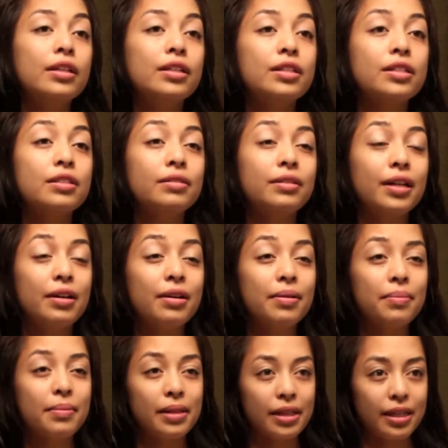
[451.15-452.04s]
So now
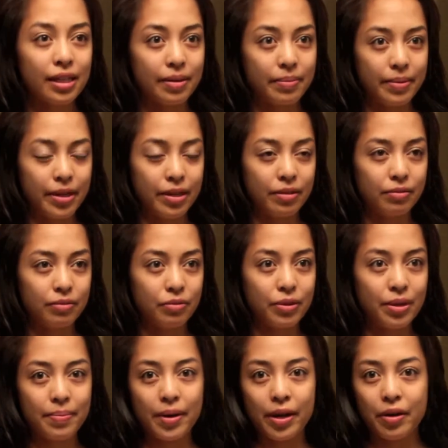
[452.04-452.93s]
I'm gonna think about what
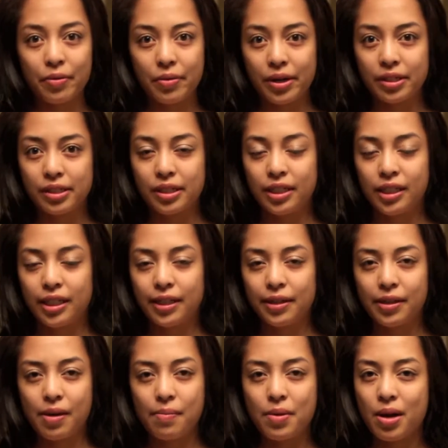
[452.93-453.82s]
am I gonna wear today.
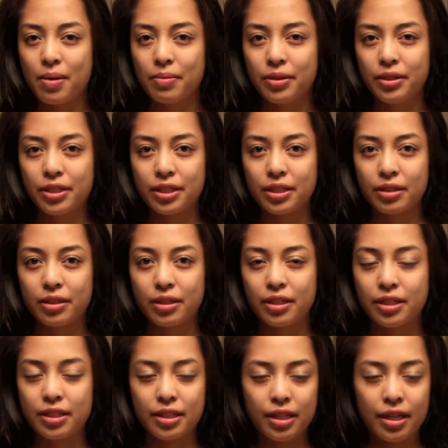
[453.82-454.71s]
I'm probably
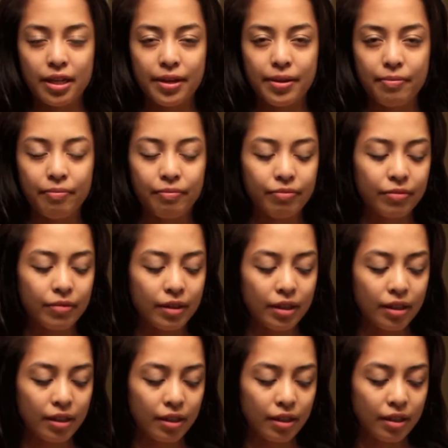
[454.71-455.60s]
it's a
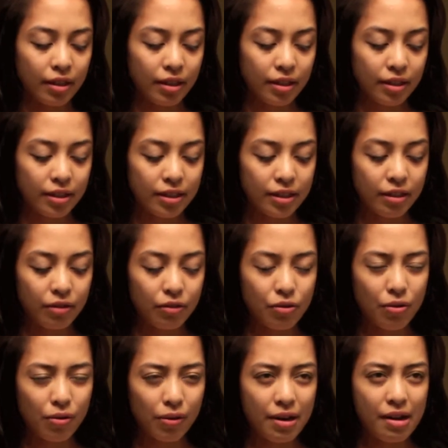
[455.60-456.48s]
little
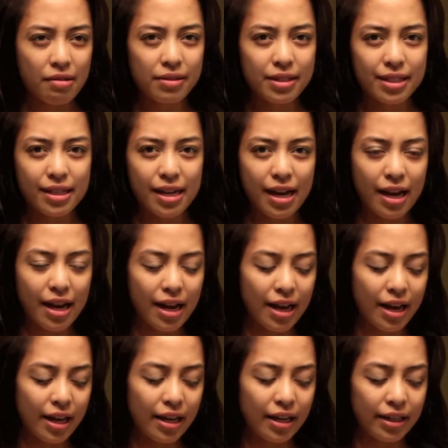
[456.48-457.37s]
cold
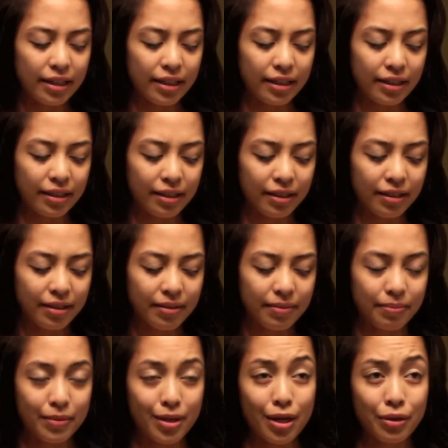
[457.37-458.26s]
outside and
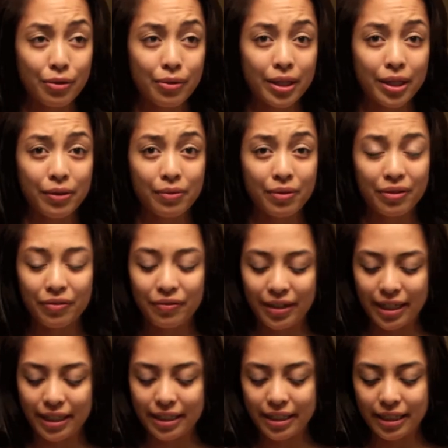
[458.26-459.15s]
I'm not going anywhere
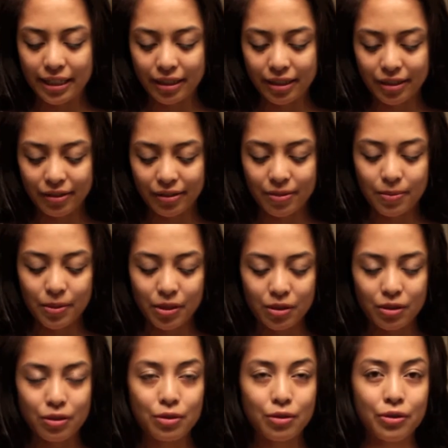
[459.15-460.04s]
fancy, so I'm just
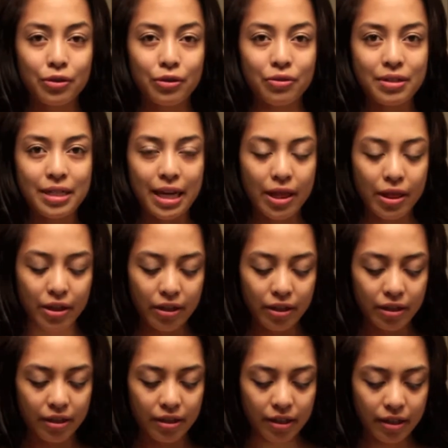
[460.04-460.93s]
gonna do a little day look.
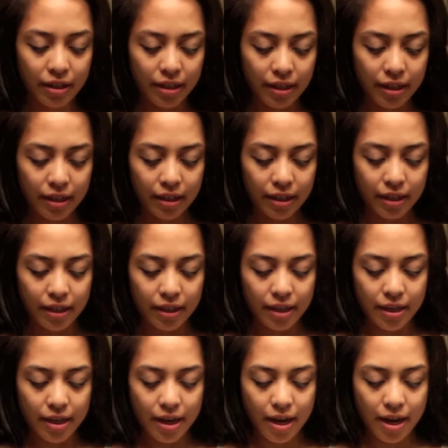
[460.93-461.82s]

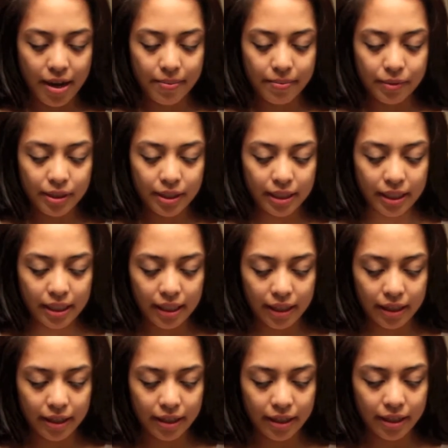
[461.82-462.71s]
I'm gonna
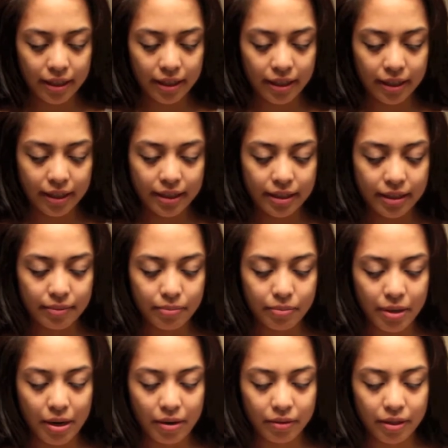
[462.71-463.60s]
take this
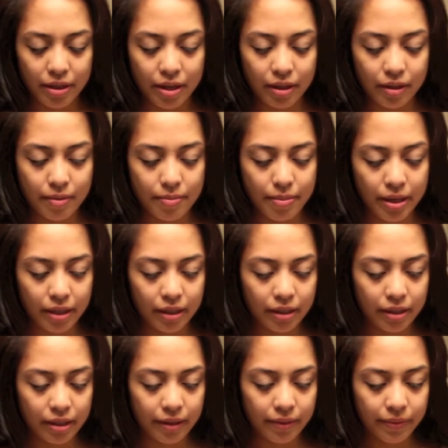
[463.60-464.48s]
brown color buck,